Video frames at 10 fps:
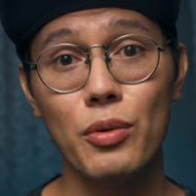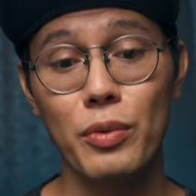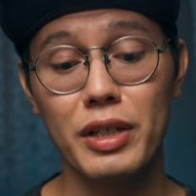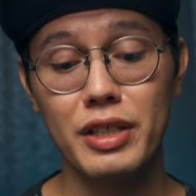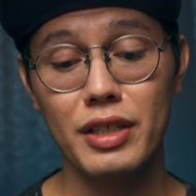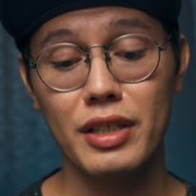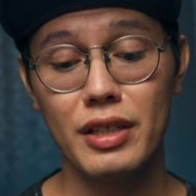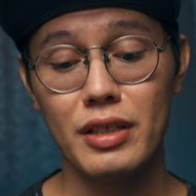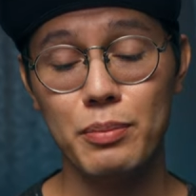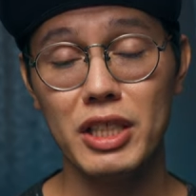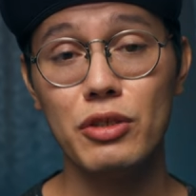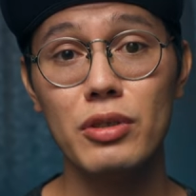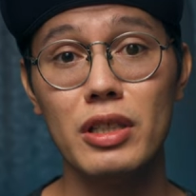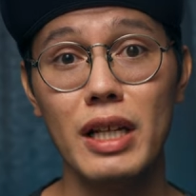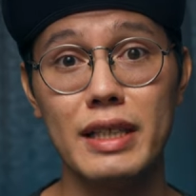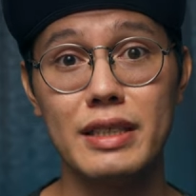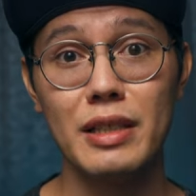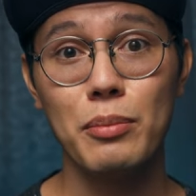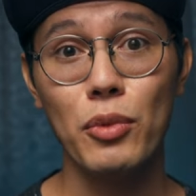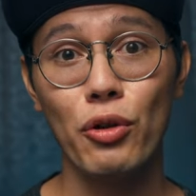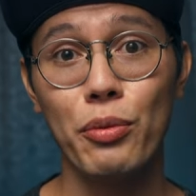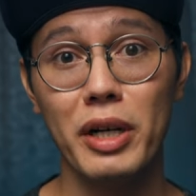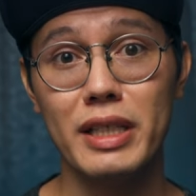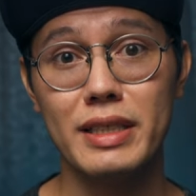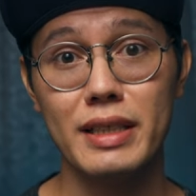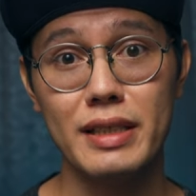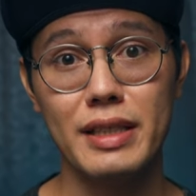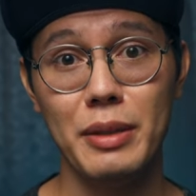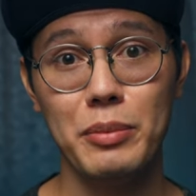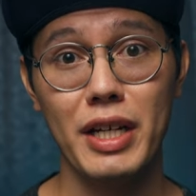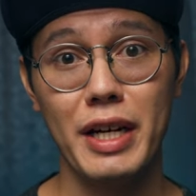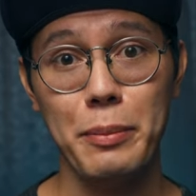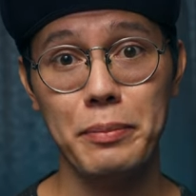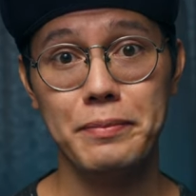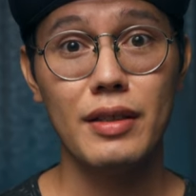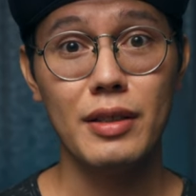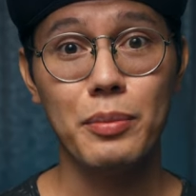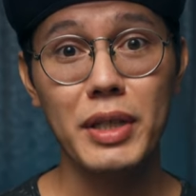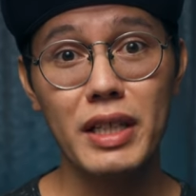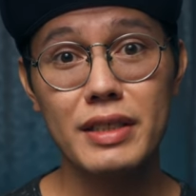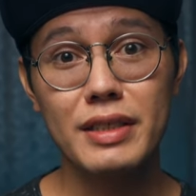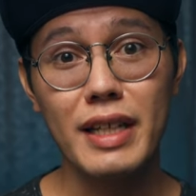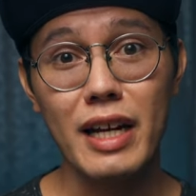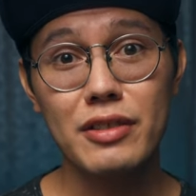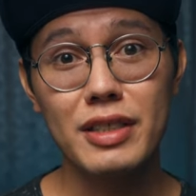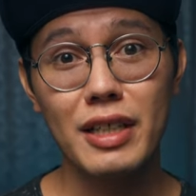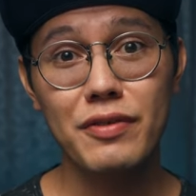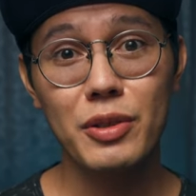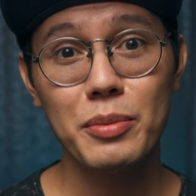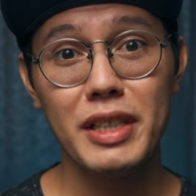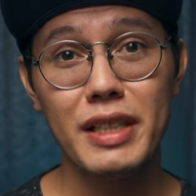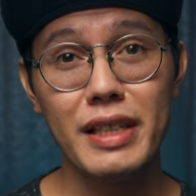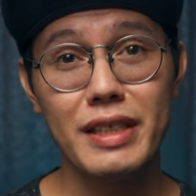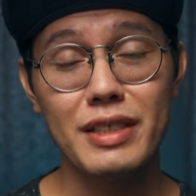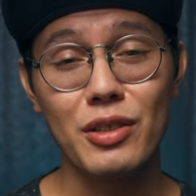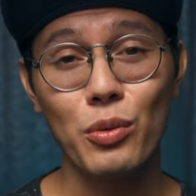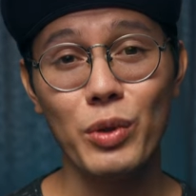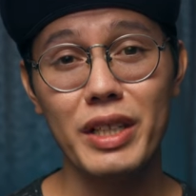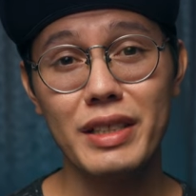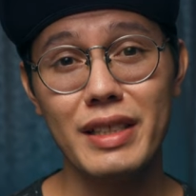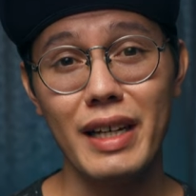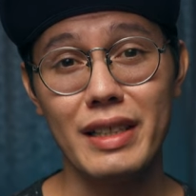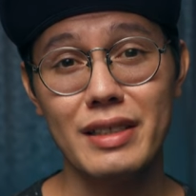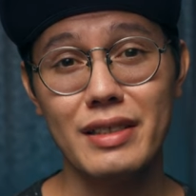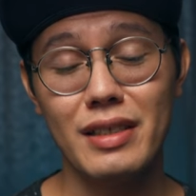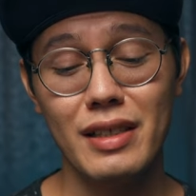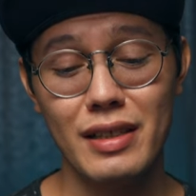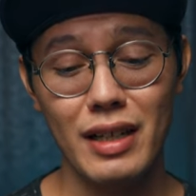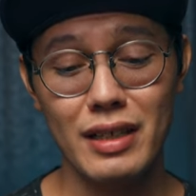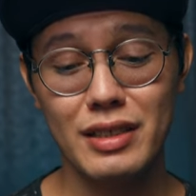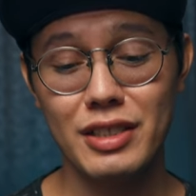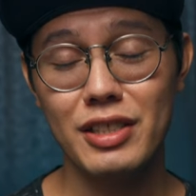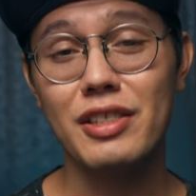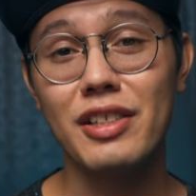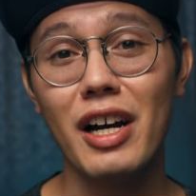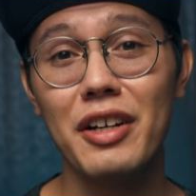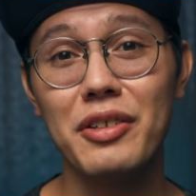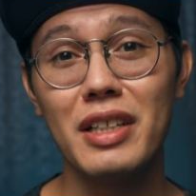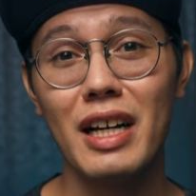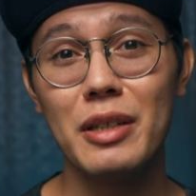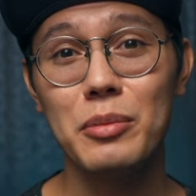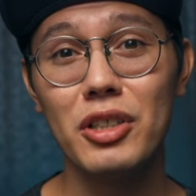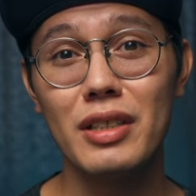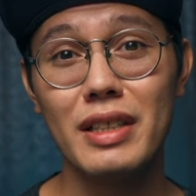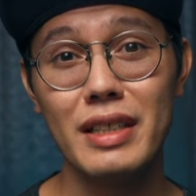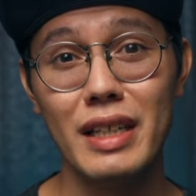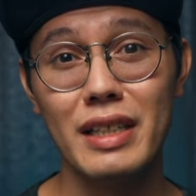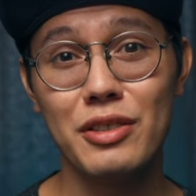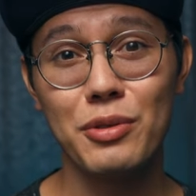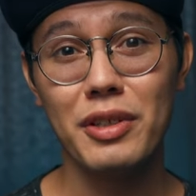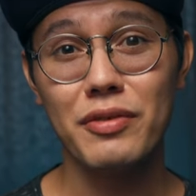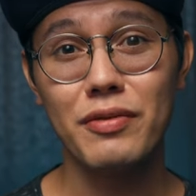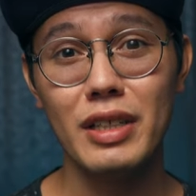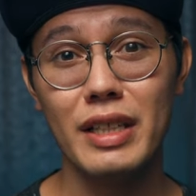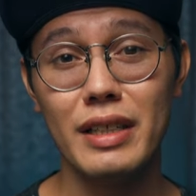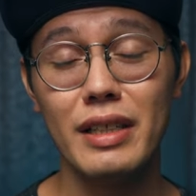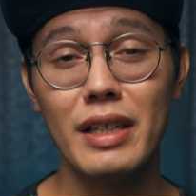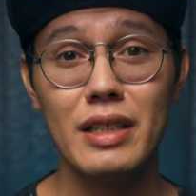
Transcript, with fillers: when you're gonna be utilizing both mics at the same time. The biggest downside for me is the wind test. It's just not reliable in any sort of wind.